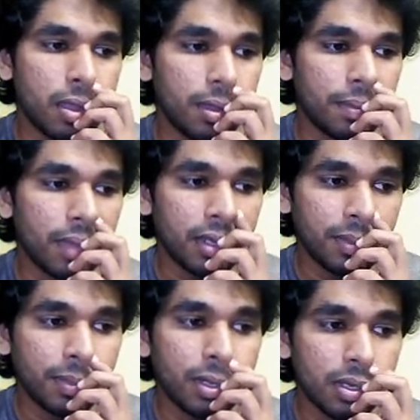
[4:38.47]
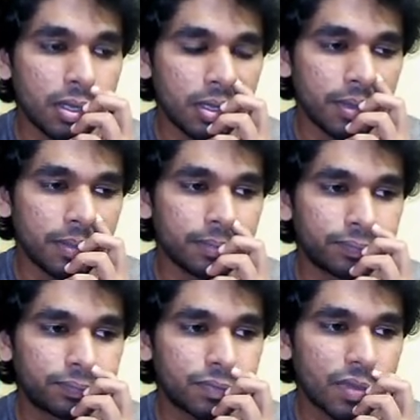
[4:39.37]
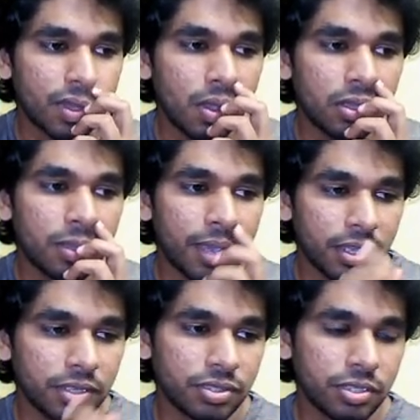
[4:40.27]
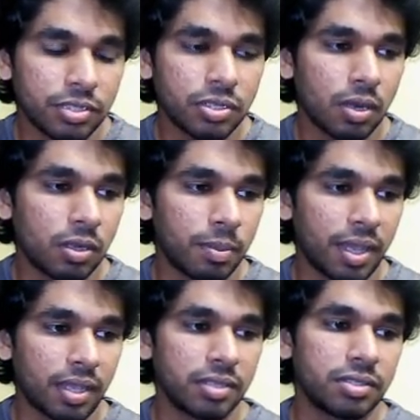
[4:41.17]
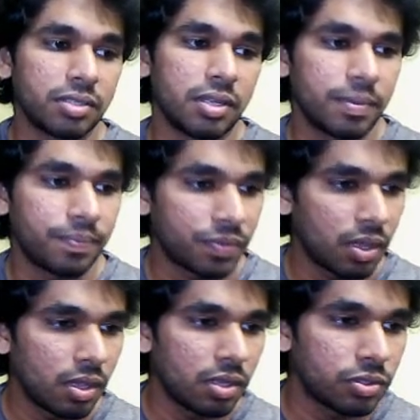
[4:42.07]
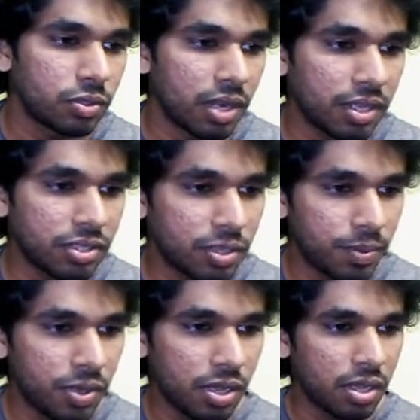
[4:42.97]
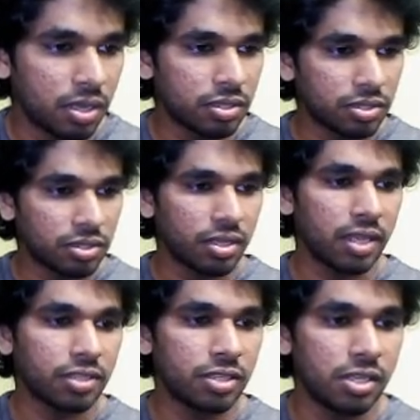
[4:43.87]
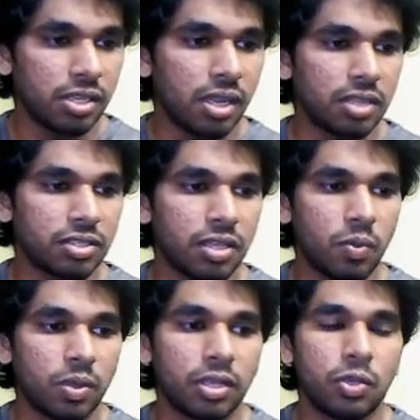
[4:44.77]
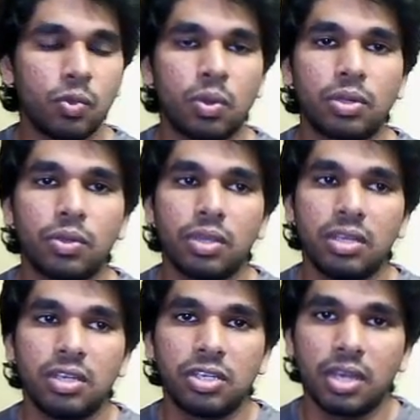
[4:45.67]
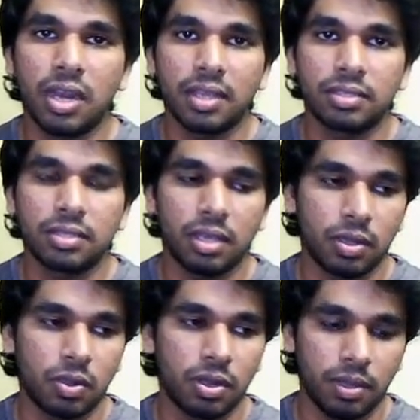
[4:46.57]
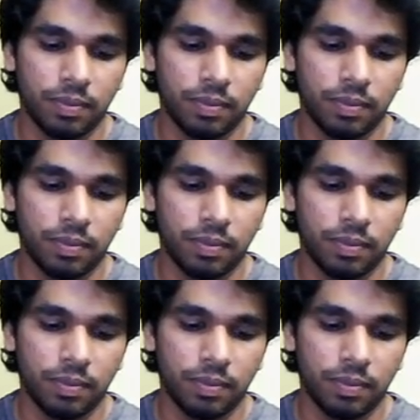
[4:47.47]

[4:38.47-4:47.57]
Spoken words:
enable all the packages, install all the packages in it. So the next step here is actually asking whether you want to initialize Anaconda.